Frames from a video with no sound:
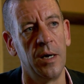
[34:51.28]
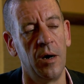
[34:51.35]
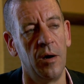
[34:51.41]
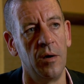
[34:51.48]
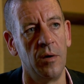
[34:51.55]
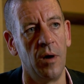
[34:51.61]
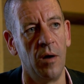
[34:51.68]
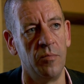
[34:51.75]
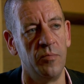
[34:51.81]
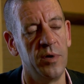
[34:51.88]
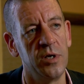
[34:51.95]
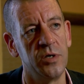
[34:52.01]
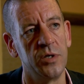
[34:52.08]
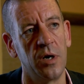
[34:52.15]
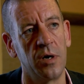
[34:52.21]
or
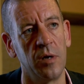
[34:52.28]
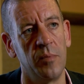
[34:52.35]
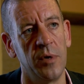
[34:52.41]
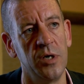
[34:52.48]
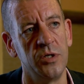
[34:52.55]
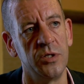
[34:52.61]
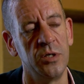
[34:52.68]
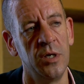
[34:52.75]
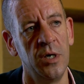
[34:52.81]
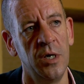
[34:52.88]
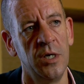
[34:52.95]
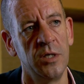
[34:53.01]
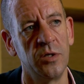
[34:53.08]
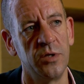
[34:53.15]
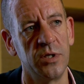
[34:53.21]
British occupation.
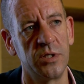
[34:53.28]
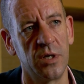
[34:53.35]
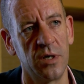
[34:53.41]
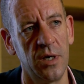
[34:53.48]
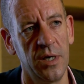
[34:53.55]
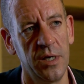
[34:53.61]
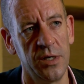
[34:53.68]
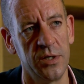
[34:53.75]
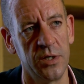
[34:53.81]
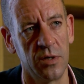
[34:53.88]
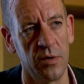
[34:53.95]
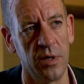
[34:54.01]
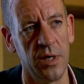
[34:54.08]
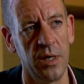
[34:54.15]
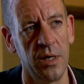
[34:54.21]
So there's certainly a
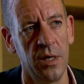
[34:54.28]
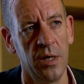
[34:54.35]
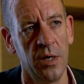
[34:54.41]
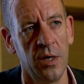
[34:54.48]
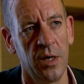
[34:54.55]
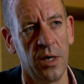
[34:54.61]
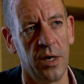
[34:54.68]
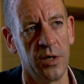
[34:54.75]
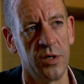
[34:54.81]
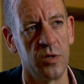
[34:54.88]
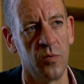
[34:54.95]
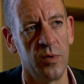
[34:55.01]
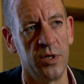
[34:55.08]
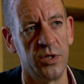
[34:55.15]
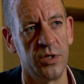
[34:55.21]
degree to
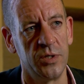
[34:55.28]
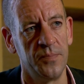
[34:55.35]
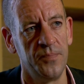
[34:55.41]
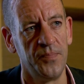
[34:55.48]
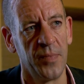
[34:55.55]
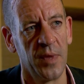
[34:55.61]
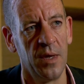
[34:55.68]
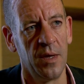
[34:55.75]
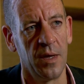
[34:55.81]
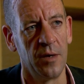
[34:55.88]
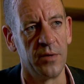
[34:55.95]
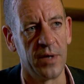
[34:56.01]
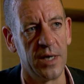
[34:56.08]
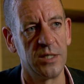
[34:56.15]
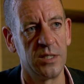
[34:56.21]
which, you
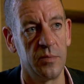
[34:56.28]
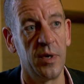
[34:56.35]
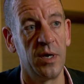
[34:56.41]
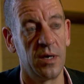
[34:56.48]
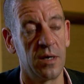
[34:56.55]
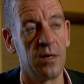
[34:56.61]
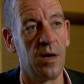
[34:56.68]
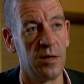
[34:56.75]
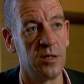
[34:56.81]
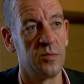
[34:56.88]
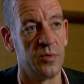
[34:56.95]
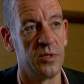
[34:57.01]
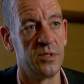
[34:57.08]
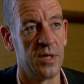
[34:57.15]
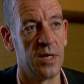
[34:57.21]
know, there has to be an
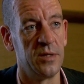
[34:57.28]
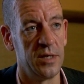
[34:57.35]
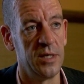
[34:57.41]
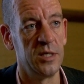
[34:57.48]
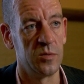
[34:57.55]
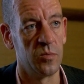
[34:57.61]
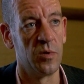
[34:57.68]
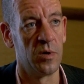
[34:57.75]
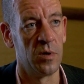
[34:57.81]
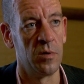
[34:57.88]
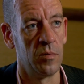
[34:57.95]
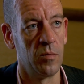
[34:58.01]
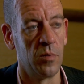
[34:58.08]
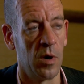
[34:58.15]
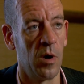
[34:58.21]
acknowledgement that these were
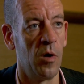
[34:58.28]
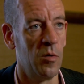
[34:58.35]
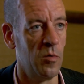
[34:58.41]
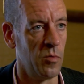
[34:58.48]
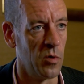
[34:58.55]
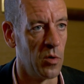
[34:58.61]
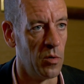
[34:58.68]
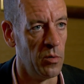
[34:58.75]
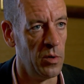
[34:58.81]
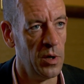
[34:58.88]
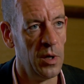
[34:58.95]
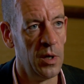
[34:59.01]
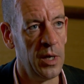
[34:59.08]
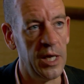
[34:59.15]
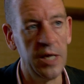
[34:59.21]
homegrown,
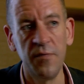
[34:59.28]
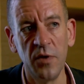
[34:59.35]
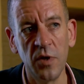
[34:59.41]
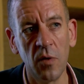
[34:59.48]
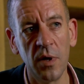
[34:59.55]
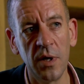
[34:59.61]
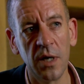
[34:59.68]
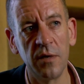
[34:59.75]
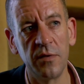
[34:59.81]
even though a lot